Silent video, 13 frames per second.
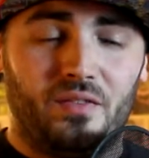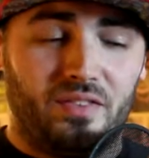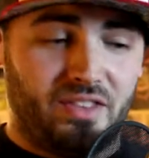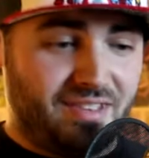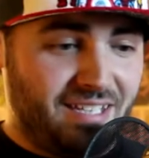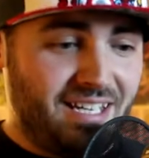
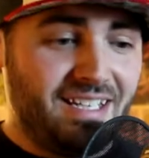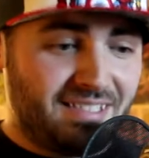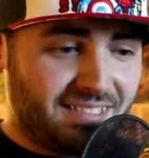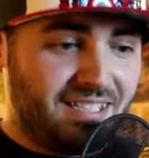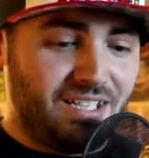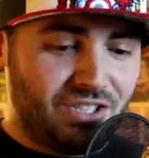
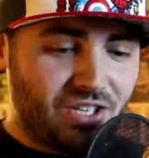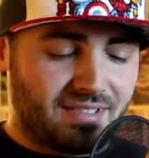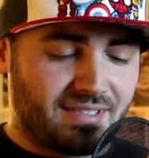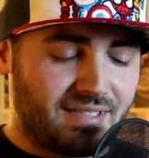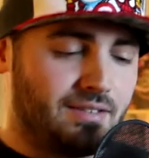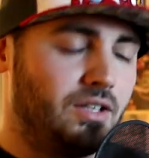
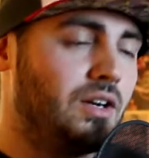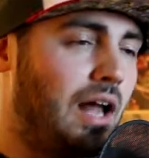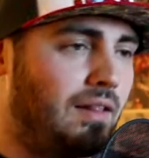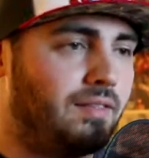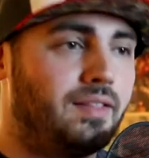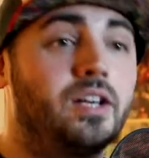They're
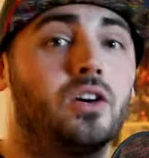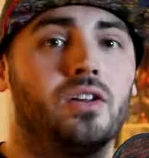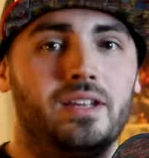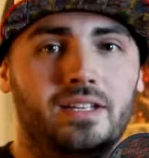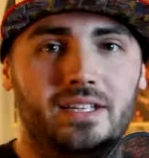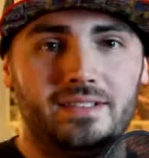not
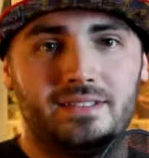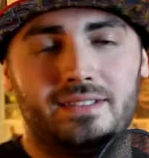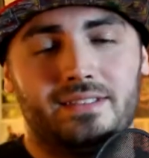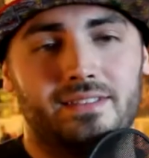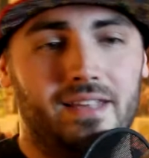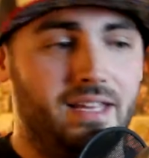literally
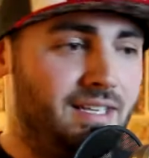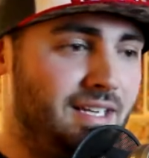the